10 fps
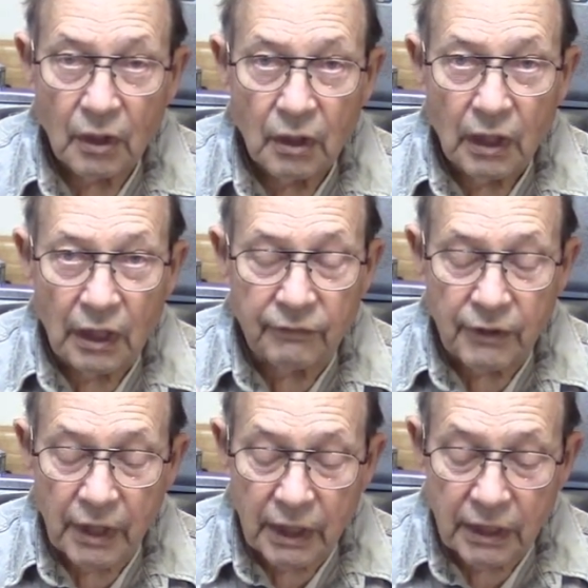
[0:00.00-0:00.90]
and if you
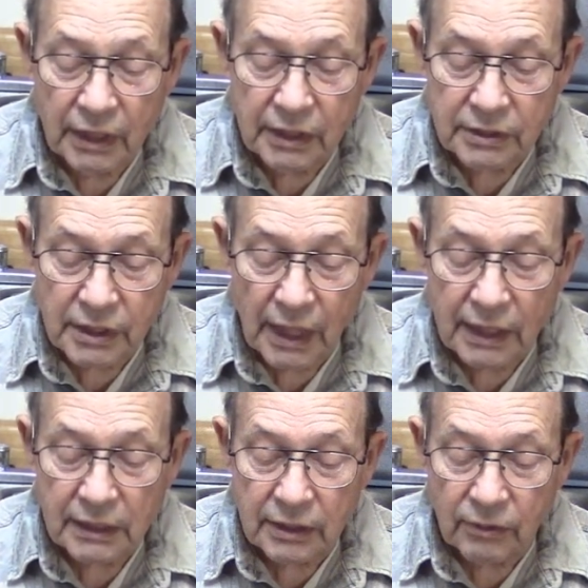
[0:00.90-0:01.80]
hit it in
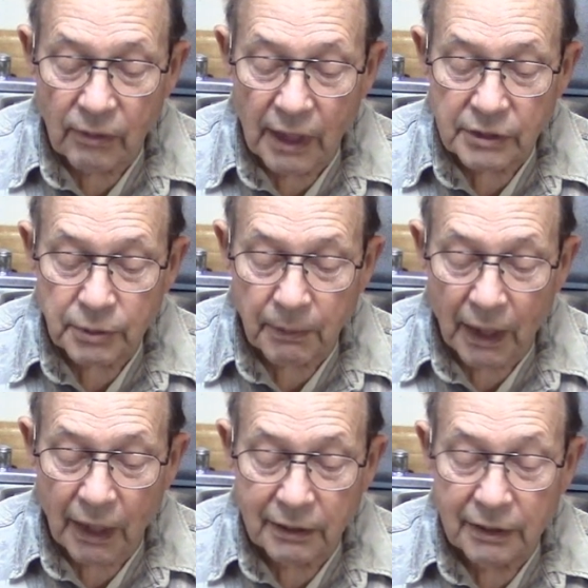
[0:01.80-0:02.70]
exactly the right
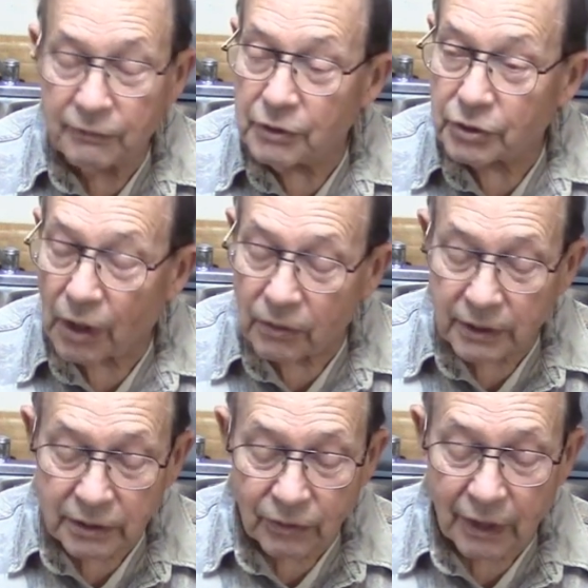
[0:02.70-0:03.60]
spot, and if you chalk it
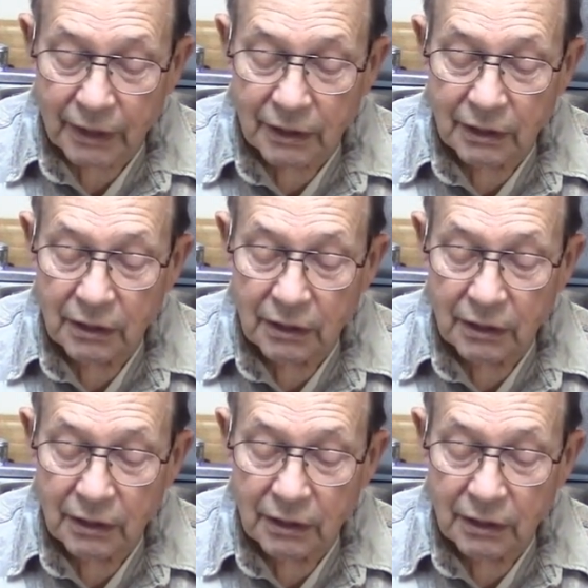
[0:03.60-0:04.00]
correctly,